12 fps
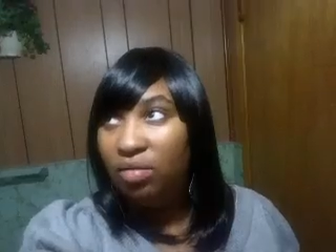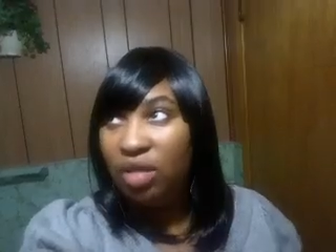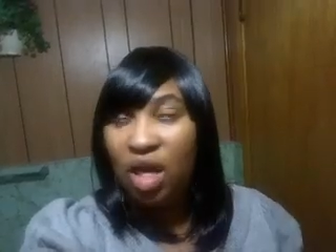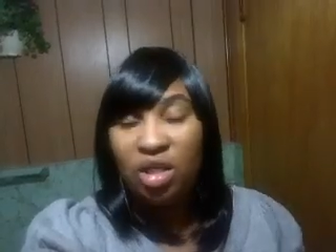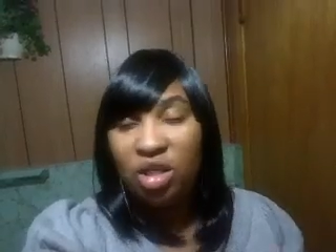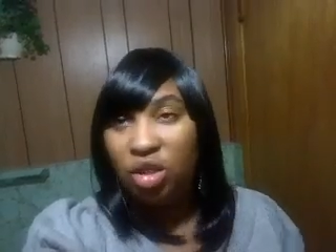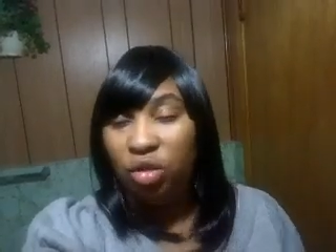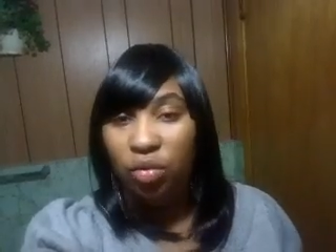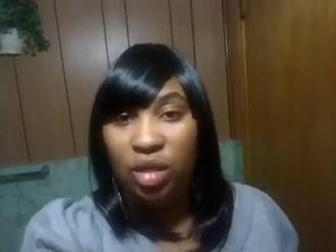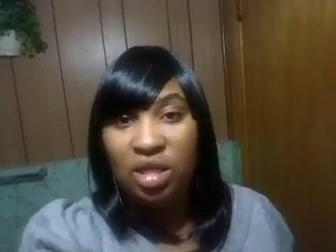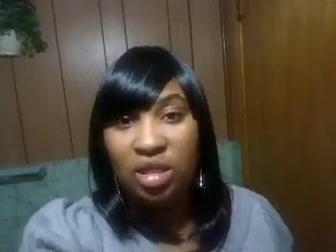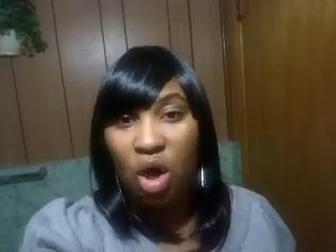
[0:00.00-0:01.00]
a ton of
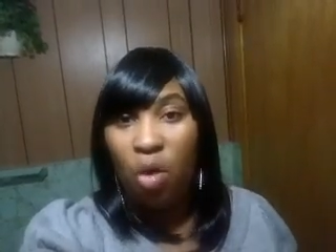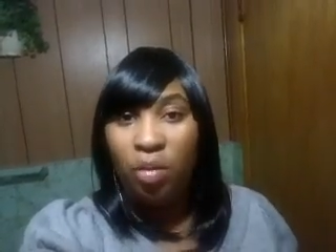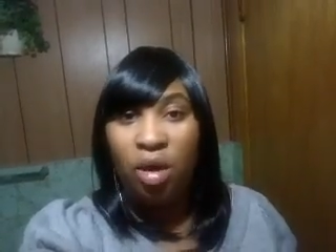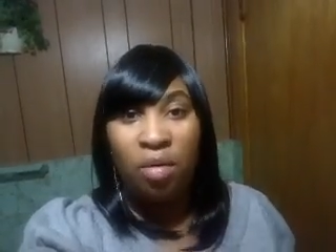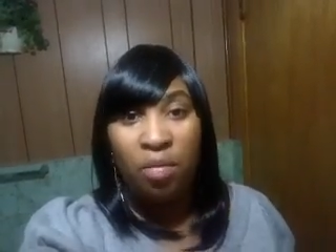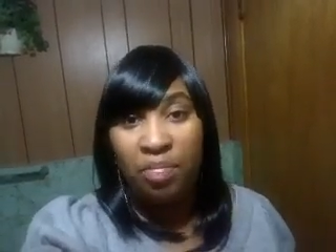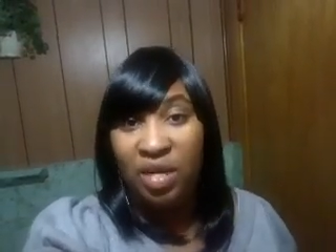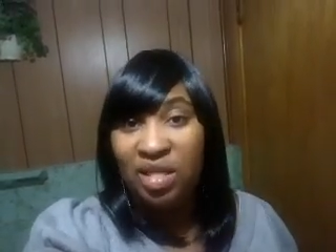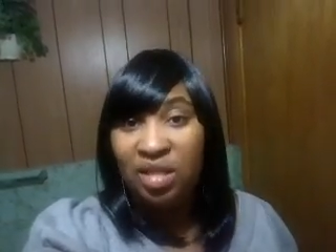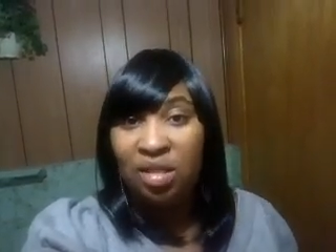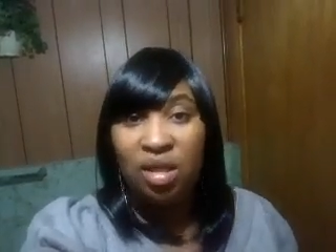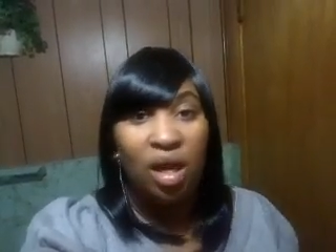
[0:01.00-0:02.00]
degrees to open up a
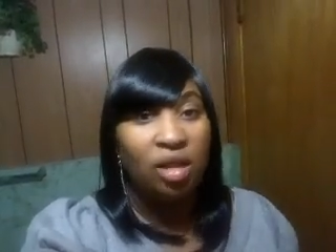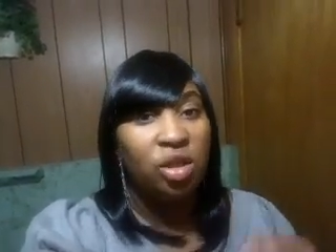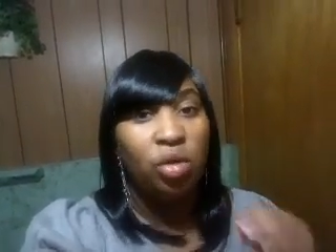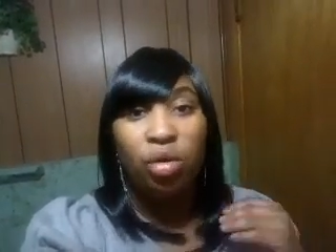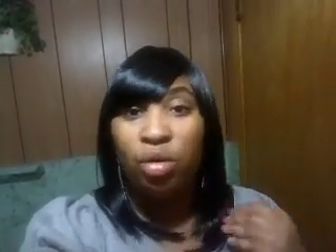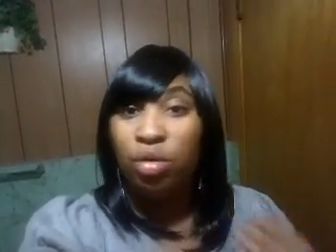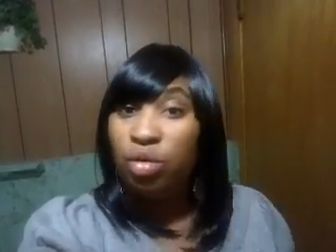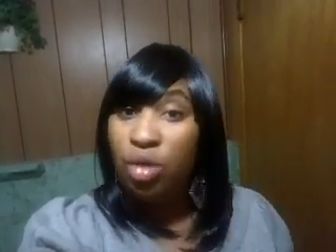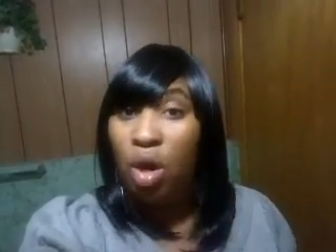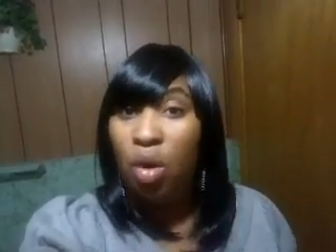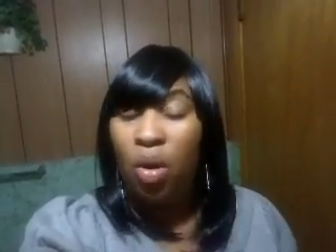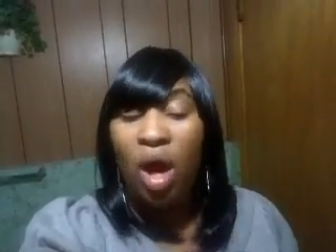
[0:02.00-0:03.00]
business. And I told her,
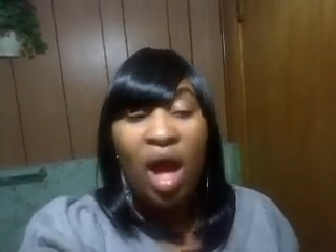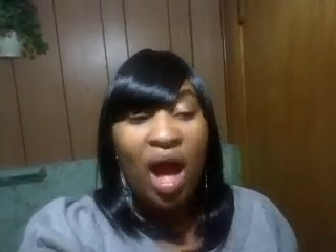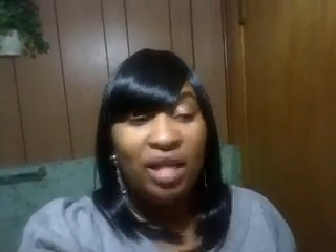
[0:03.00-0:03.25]
no.